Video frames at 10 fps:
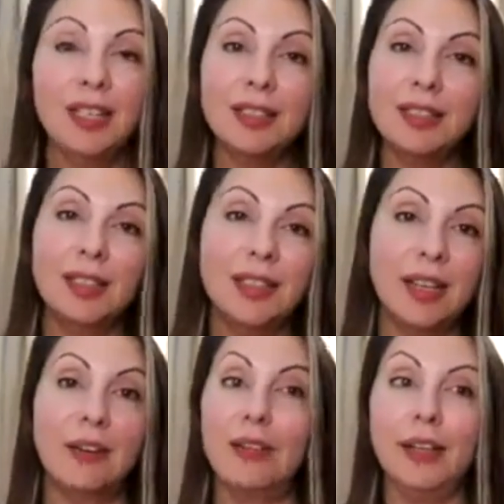it can
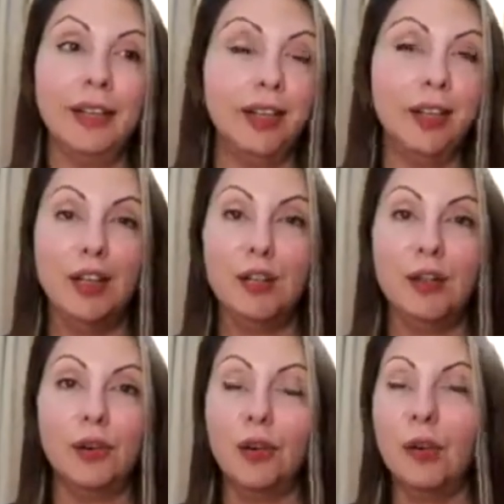carry
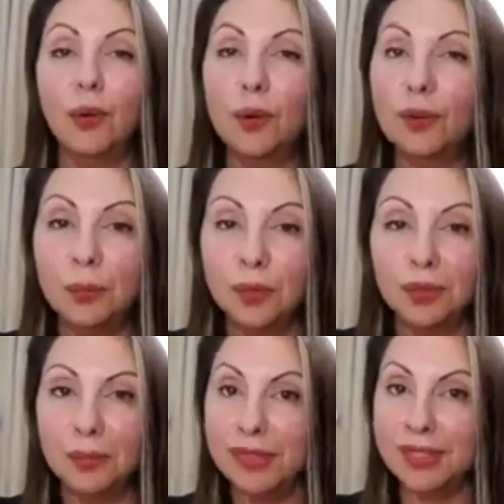your
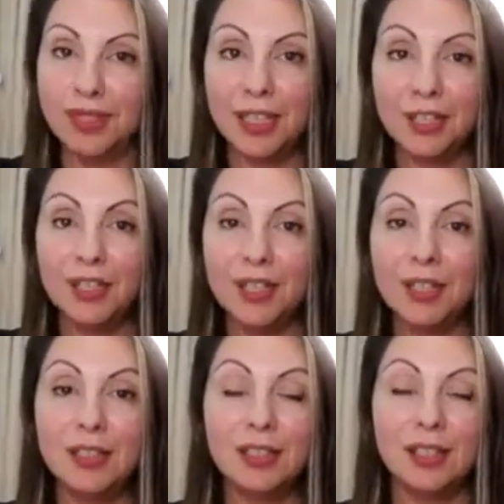audible
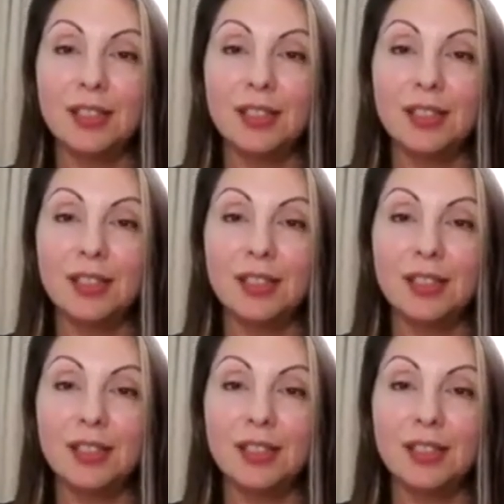meditations,